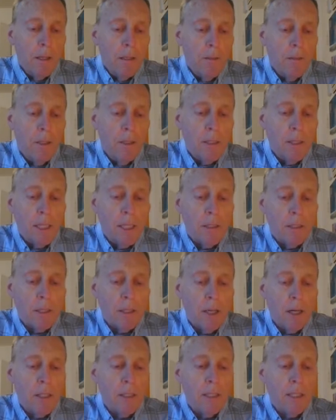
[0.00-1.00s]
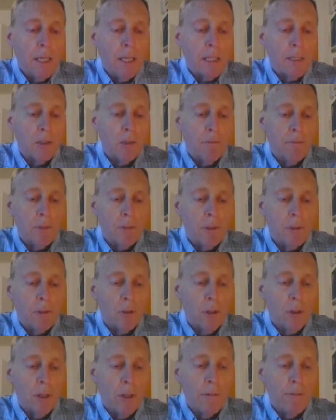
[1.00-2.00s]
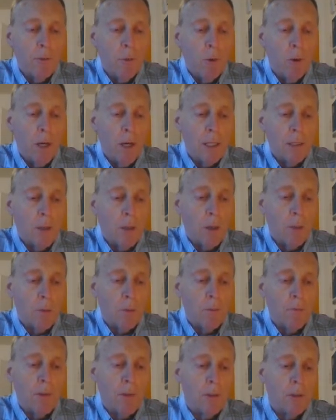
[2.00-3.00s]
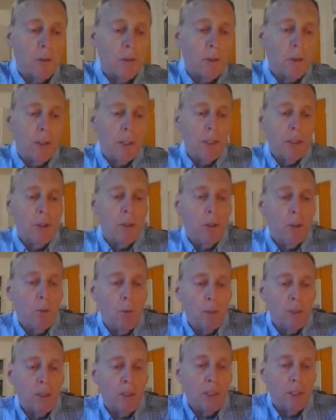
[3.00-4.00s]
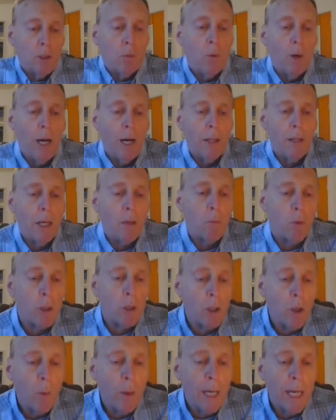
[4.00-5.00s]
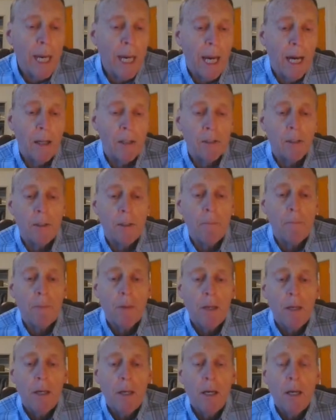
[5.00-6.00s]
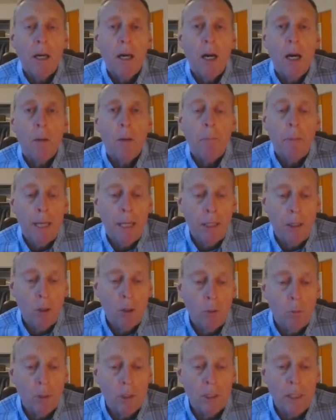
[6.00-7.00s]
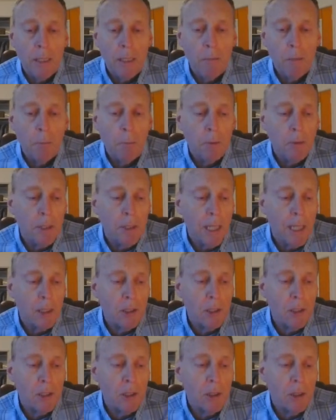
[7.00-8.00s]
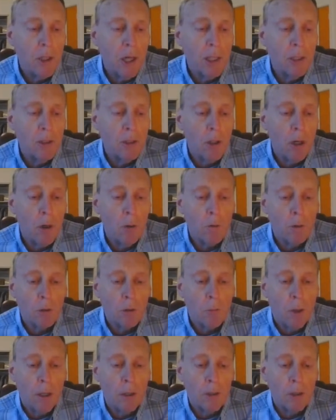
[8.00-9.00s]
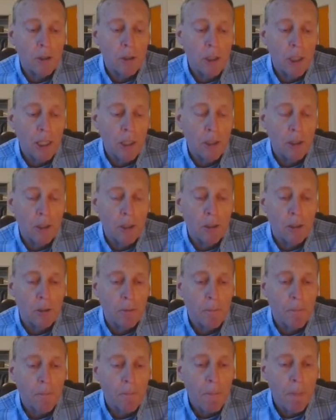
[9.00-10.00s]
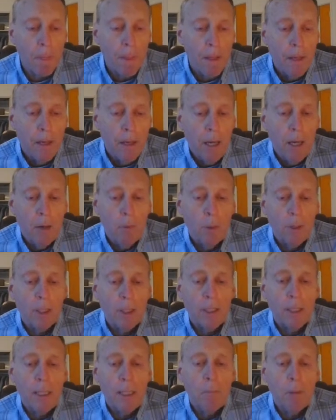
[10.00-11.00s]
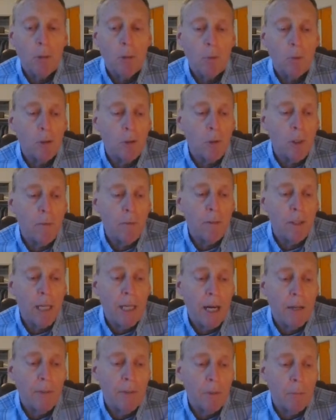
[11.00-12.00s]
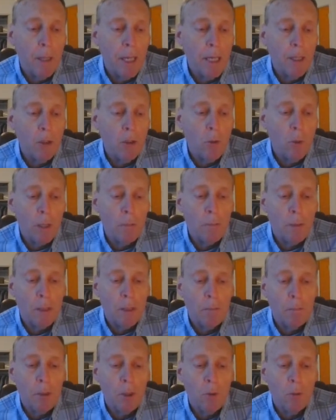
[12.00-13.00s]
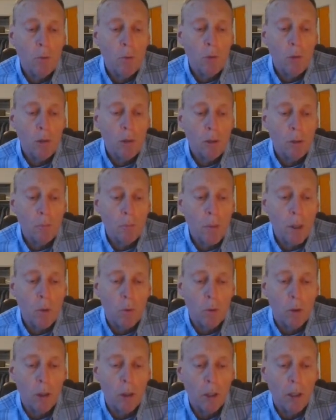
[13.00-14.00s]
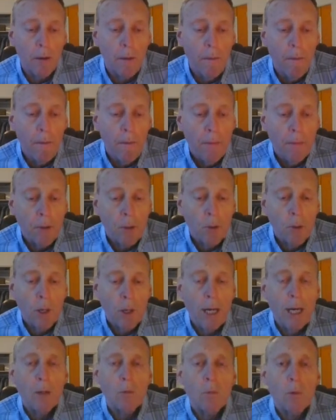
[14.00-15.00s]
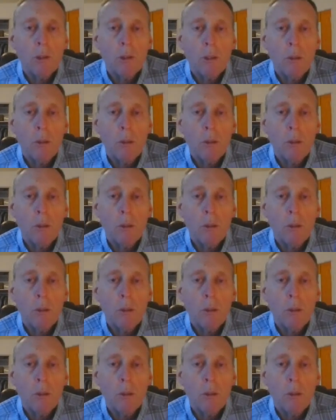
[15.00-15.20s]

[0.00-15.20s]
Then to get the context of verse 34, I'll start with verse 32. It says, "While they were going out, a man who was demon-possessed and could not talk was brought to Jesus. And when the demon was driven out, the man who had been mute spoke. The crowd was